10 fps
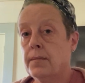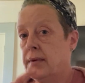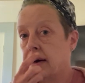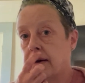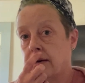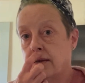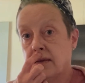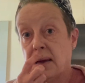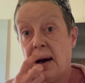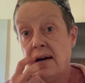
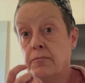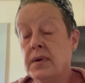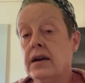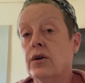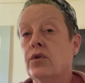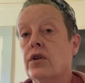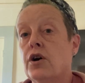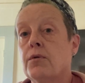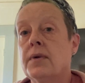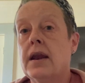Because I've been in
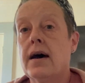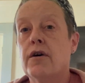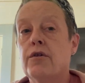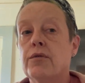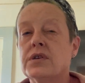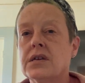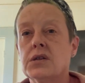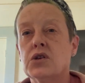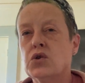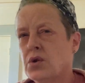Oklahoma now
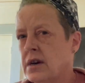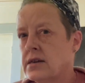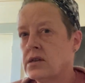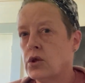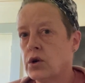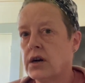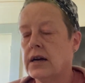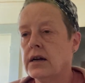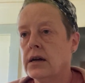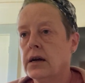since
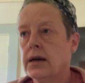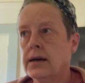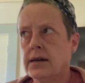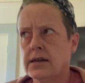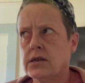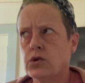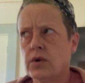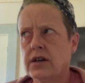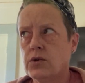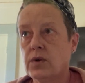2003. It's
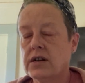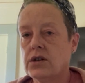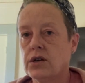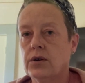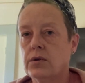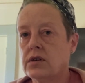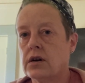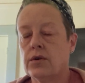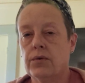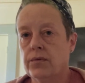2022,
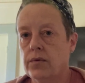so